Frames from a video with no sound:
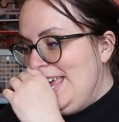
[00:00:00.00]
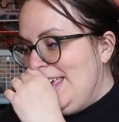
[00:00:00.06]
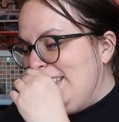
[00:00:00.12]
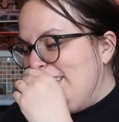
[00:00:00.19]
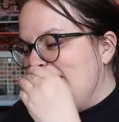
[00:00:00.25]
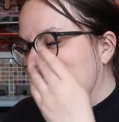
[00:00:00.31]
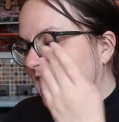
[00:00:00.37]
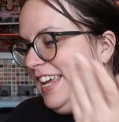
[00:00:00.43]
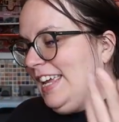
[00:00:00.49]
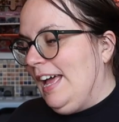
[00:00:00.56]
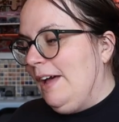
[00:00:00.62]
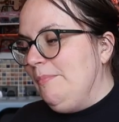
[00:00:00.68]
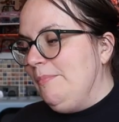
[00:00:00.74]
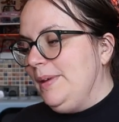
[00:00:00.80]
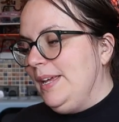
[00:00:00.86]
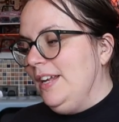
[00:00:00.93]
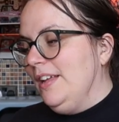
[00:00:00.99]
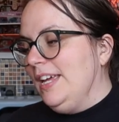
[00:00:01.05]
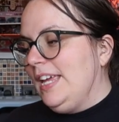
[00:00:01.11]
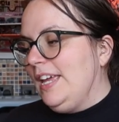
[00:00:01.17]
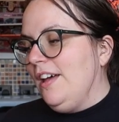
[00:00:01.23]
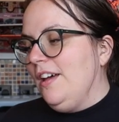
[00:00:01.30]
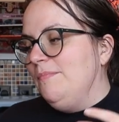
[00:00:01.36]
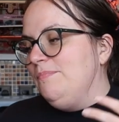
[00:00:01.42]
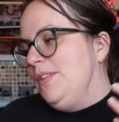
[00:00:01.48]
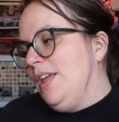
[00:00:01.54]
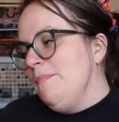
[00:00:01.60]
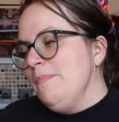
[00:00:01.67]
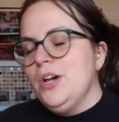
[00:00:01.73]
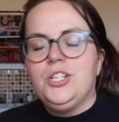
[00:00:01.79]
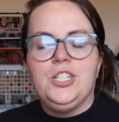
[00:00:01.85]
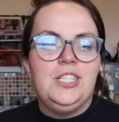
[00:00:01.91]
is that there can be like
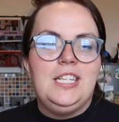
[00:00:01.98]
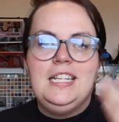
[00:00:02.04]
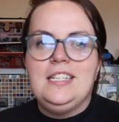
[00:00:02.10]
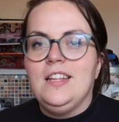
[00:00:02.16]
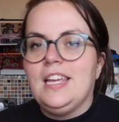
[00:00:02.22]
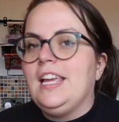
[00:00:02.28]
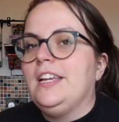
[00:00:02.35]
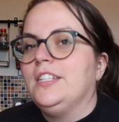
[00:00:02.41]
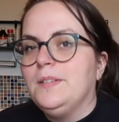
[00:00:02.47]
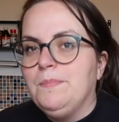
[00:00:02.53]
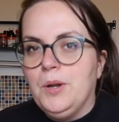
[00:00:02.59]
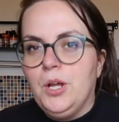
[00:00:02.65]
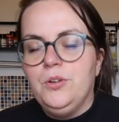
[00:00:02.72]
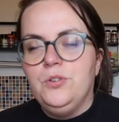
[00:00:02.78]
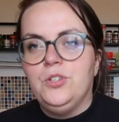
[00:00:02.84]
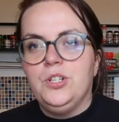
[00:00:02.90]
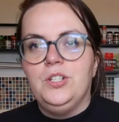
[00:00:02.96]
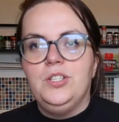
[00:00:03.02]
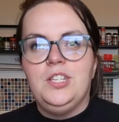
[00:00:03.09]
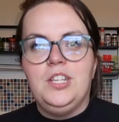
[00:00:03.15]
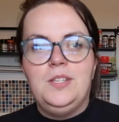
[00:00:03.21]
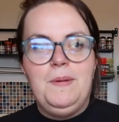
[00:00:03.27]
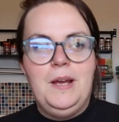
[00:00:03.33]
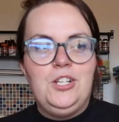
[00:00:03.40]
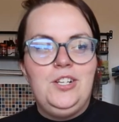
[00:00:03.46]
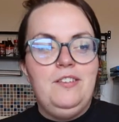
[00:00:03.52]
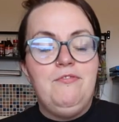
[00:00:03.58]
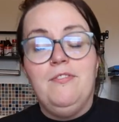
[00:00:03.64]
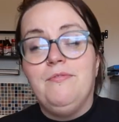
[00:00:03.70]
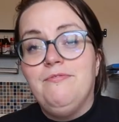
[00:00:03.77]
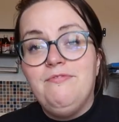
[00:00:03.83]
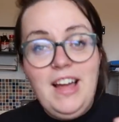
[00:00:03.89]
emergencies, like explosions, especially
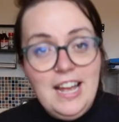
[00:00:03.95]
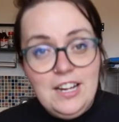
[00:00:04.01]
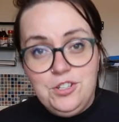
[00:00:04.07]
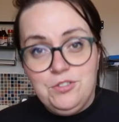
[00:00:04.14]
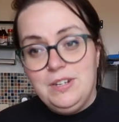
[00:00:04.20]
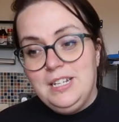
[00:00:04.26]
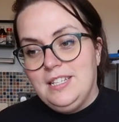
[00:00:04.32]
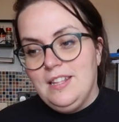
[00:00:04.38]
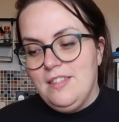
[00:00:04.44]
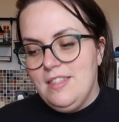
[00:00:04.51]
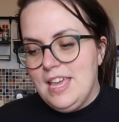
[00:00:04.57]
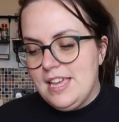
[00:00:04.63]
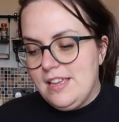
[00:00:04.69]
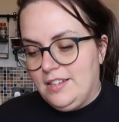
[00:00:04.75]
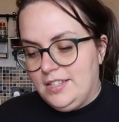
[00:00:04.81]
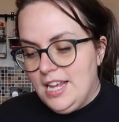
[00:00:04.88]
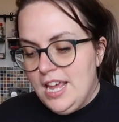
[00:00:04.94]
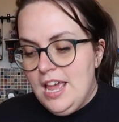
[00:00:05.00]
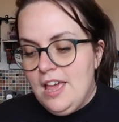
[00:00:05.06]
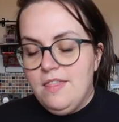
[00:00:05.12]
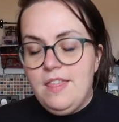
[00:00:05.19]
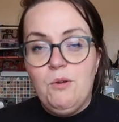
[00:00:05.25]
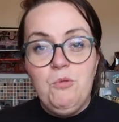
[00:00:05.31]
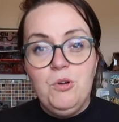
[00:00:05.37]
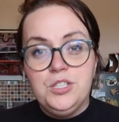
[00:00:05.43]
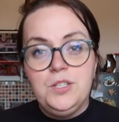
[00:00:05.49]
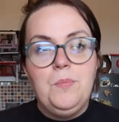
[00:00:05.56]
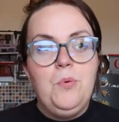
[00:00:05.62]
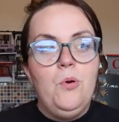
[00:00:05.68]
from factories and things. There was a